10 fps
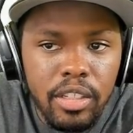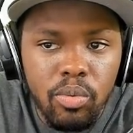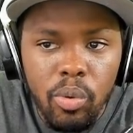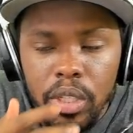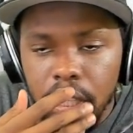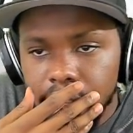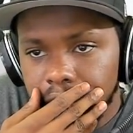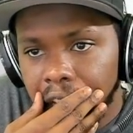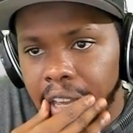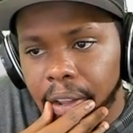is what we're looking
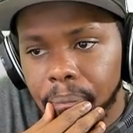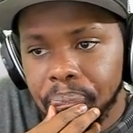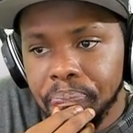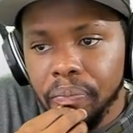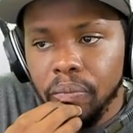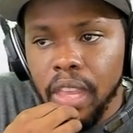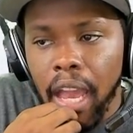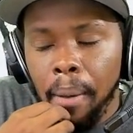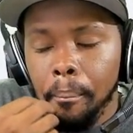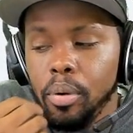like.
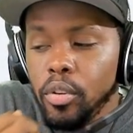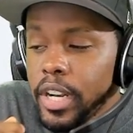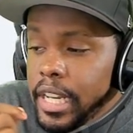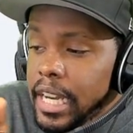I'm pretty